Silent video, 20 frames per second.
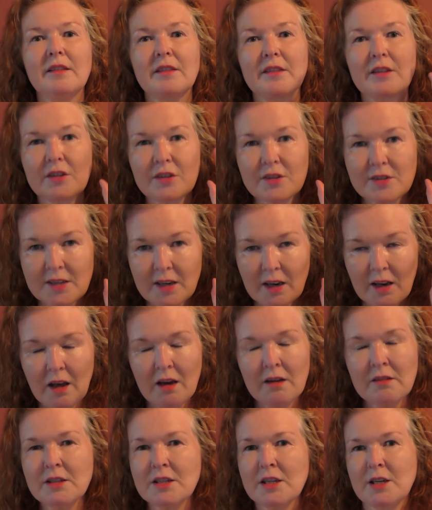There's
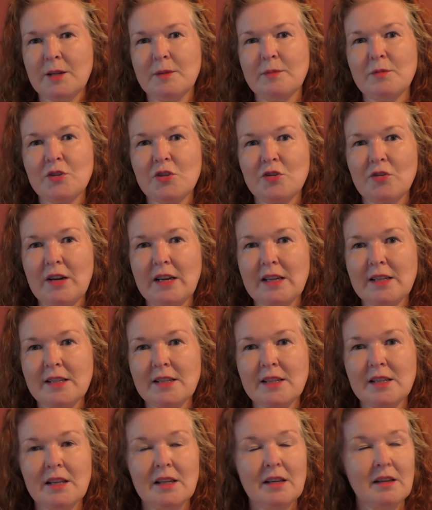long-term
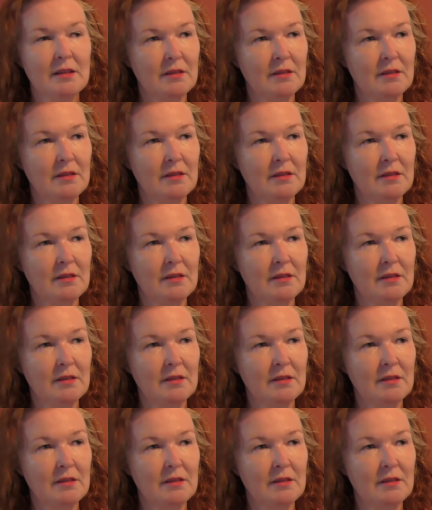stress,